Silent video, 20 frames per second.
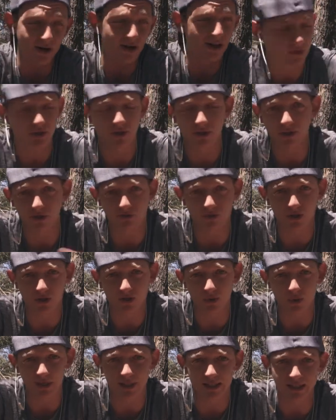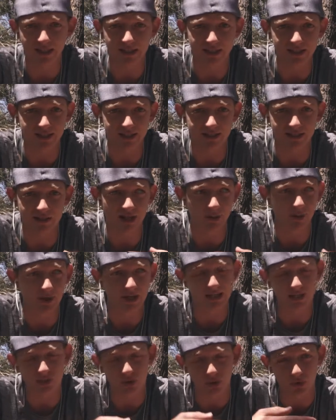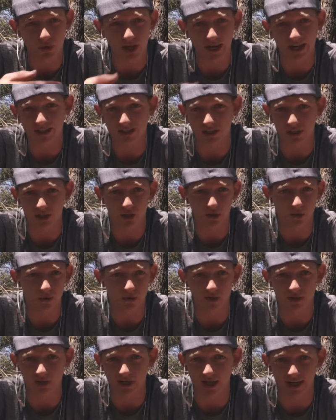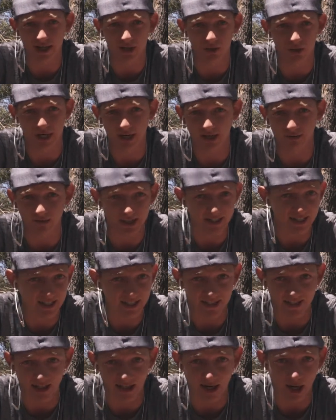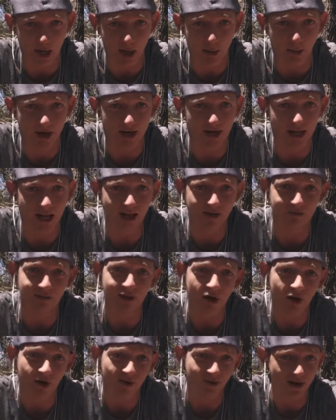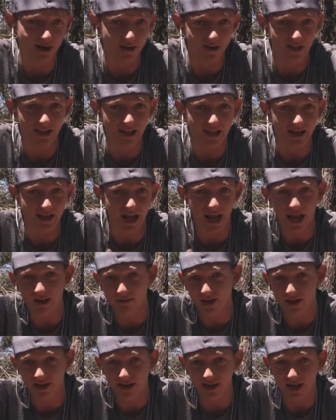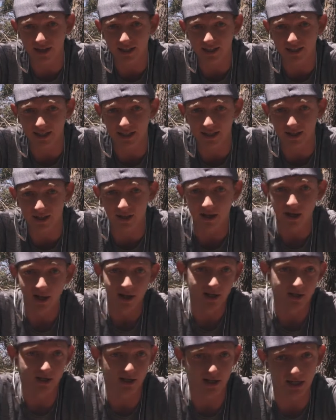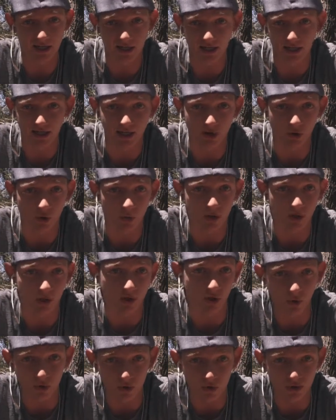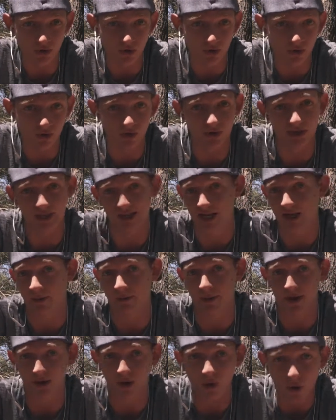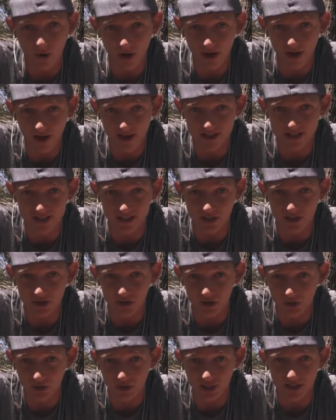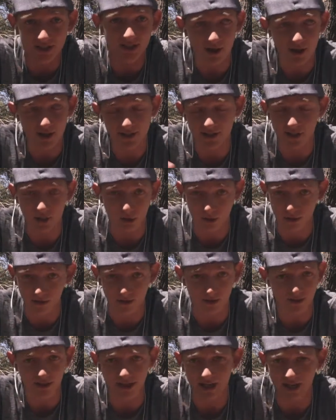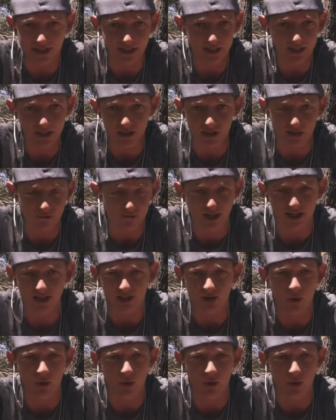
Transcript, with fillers: So the first one is committing to execute any creative ideas that I might have rather than having an idea, thinking that would be cool to do, thinking about organizing to do it until the idea just fades